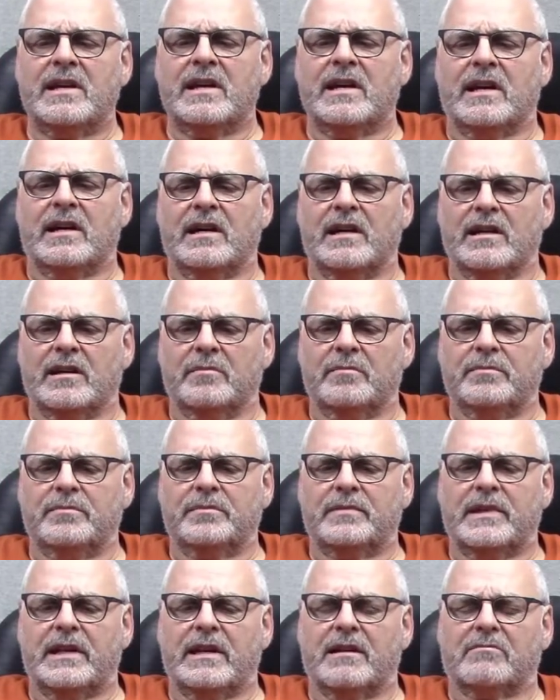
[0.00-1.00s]

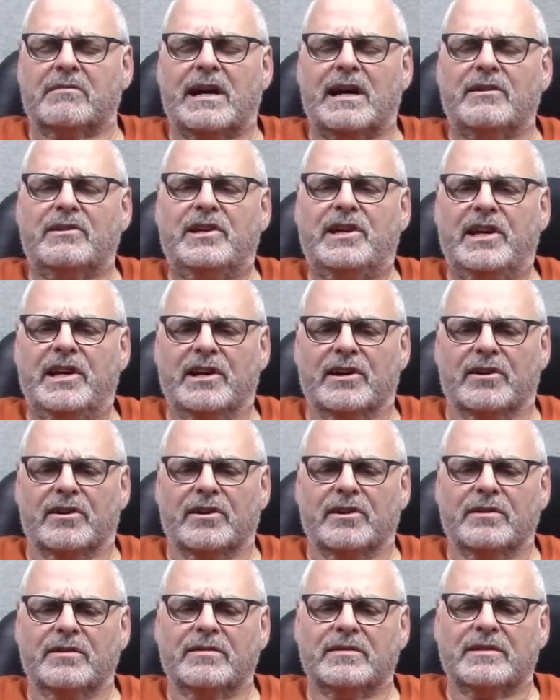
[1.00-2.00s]
Around
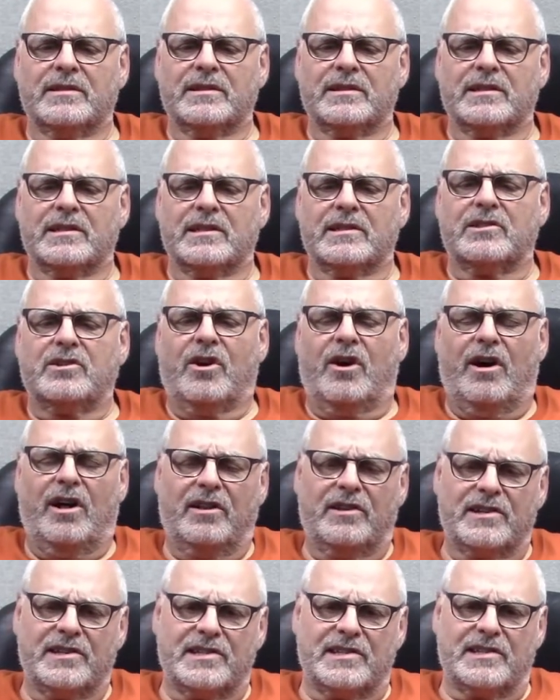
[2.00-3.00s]
here, the
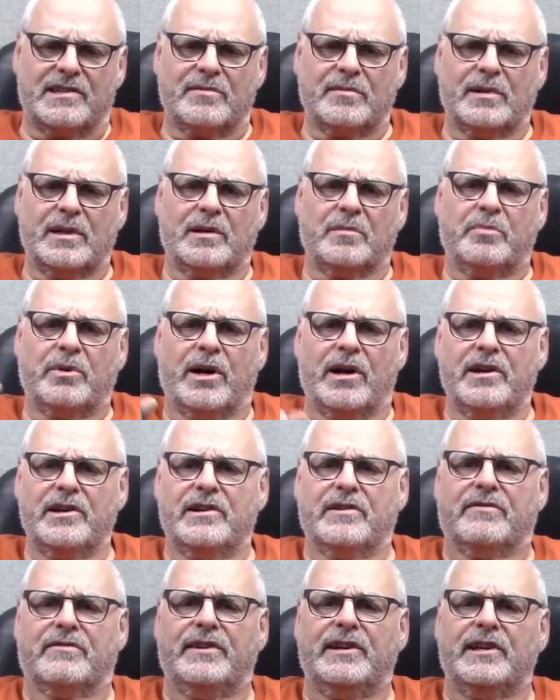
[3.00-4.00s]
tallest part of
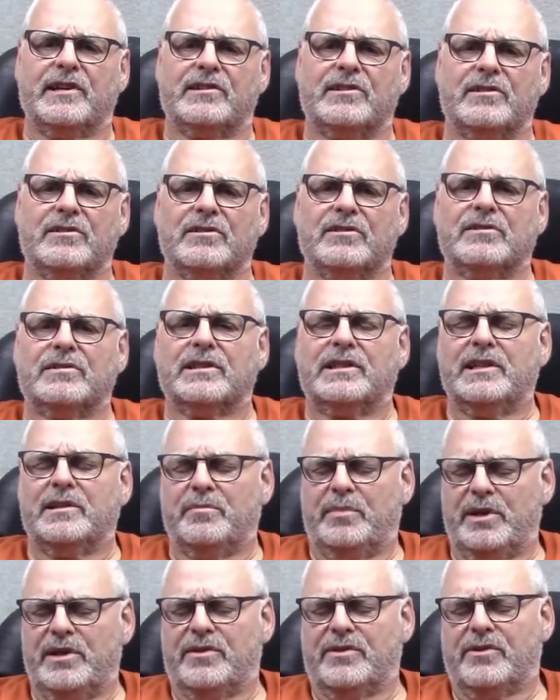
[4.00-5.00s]
your vehicle can
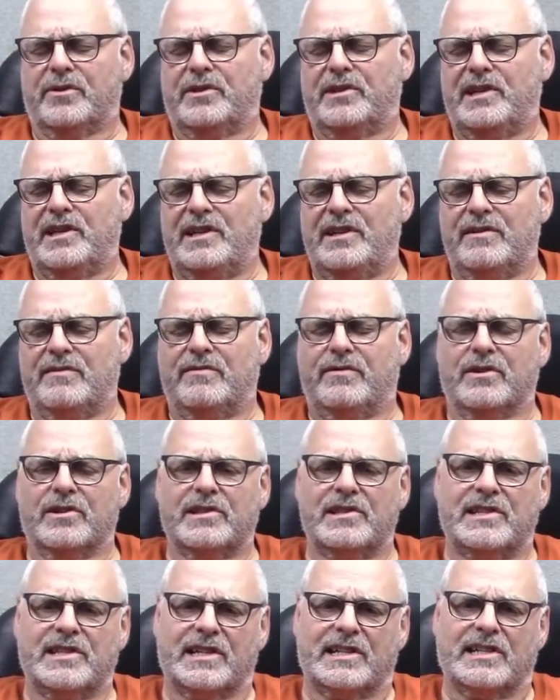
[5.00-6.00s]
be 13 foot
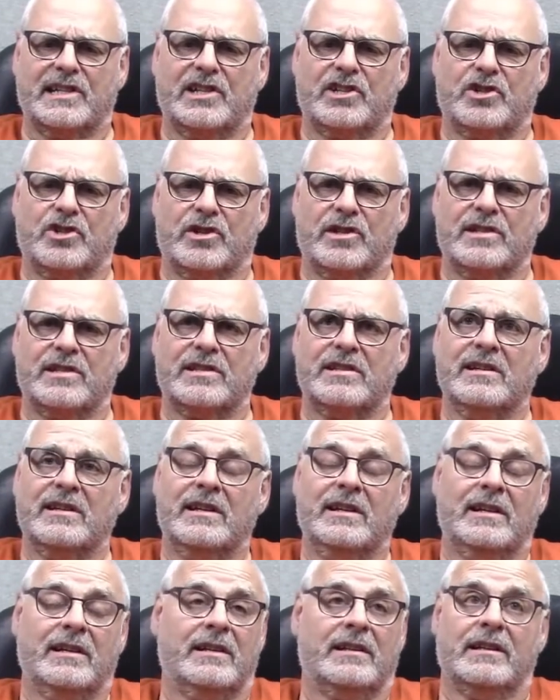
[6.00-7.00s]
6 inches.
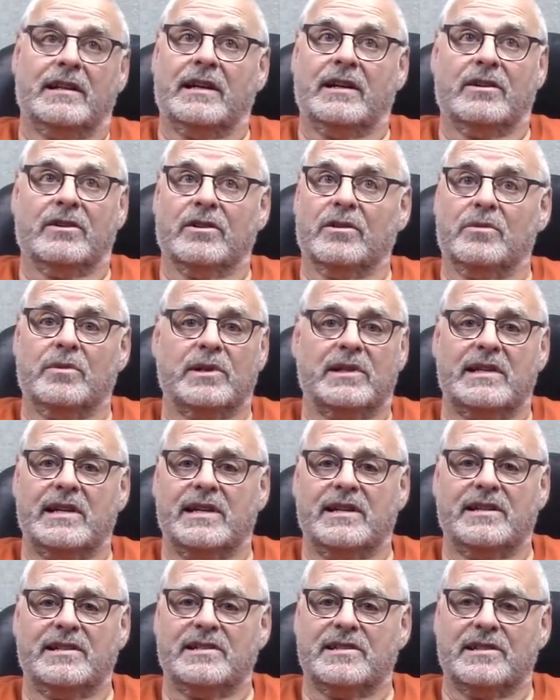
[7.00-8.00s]
I don't know what
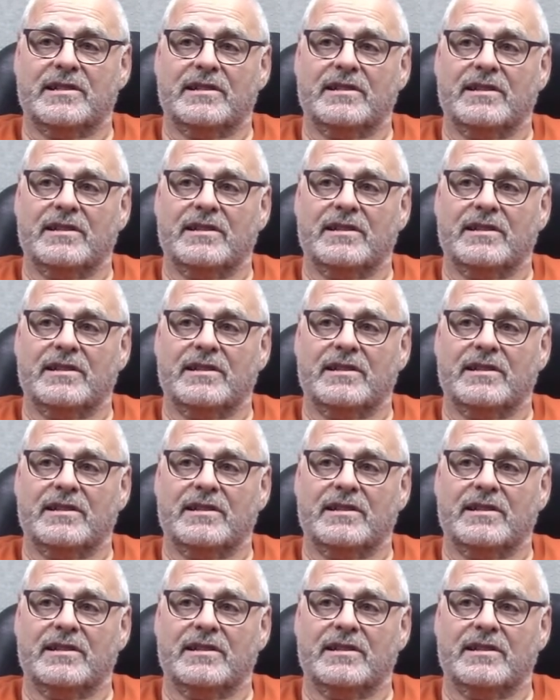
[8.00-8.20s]
that is